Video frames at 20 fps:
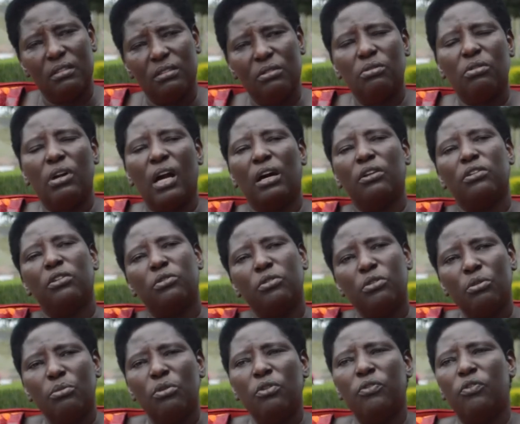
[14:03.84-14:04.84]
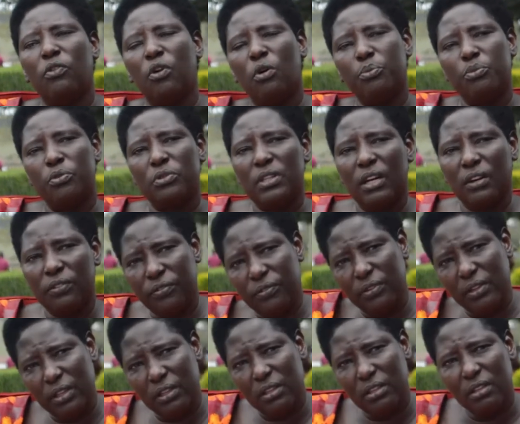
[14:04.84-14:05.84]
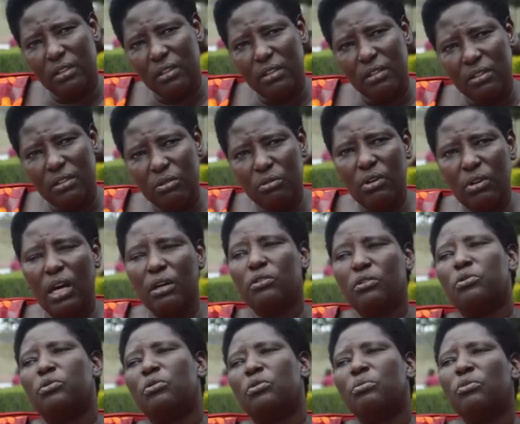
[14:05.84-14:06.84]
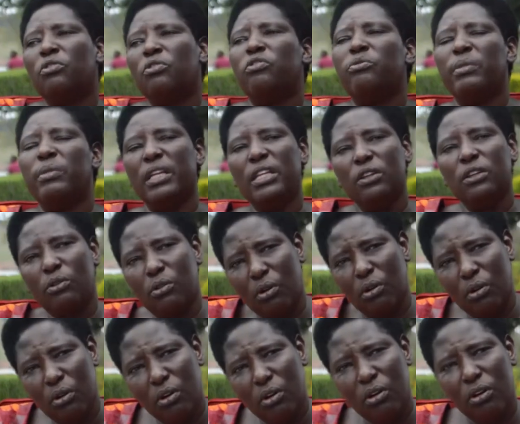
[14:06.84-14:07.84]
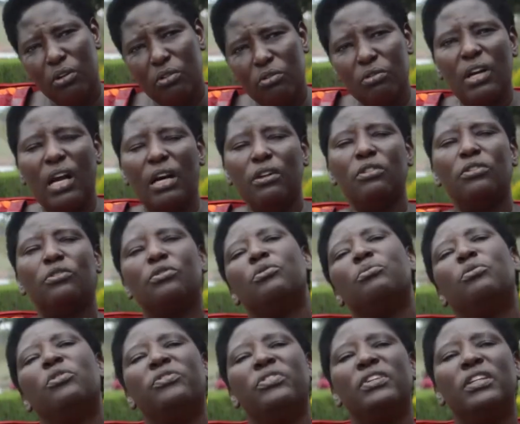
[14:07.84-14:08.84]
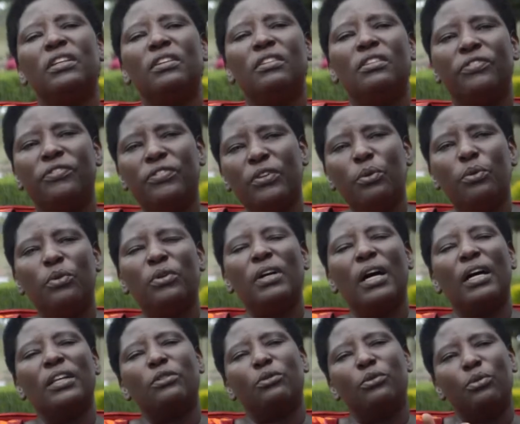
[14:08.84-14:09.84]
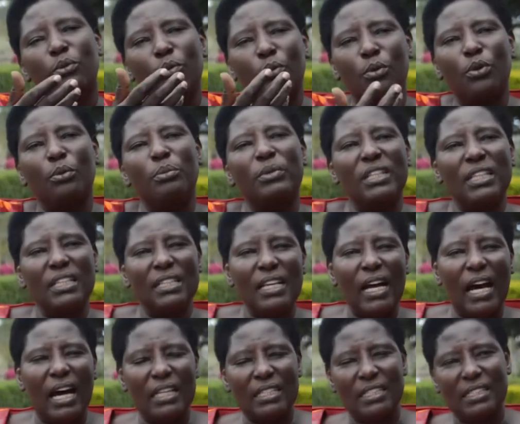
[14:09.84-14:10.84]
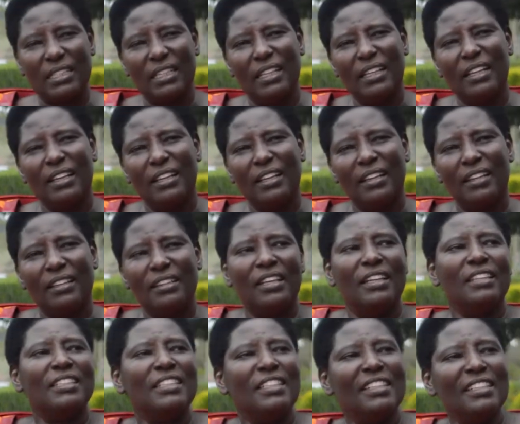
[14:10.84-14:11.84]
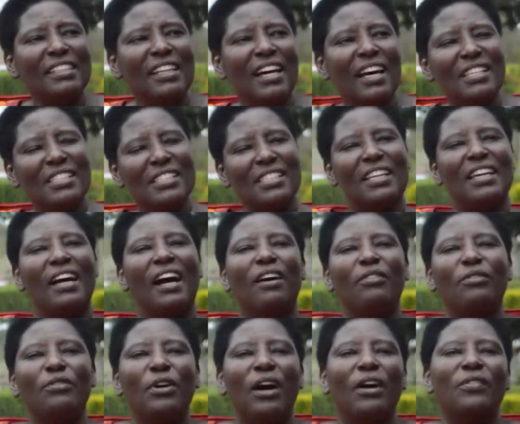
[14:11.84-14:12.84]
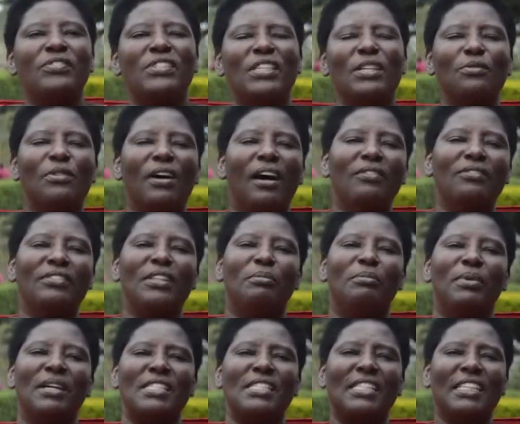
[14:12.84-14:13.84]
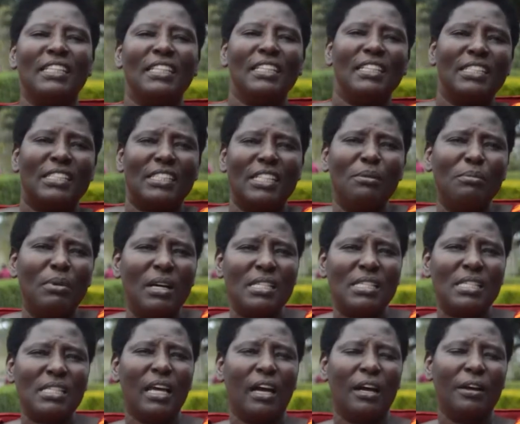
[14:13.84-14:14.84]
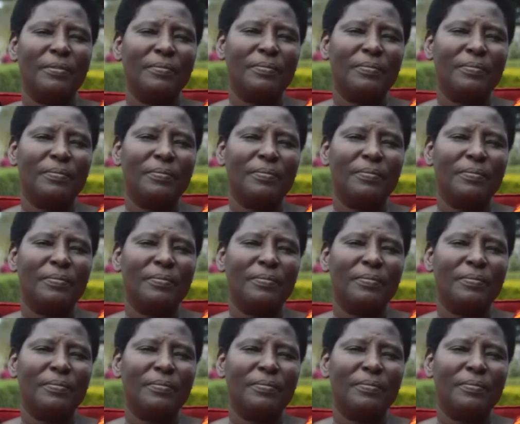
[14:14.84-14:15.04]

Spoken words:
You cannot remove computer fee. You cannot remove medical. You cannot remove guild fee. We want to groom leaders. These leaders, we have the best guild chambers here.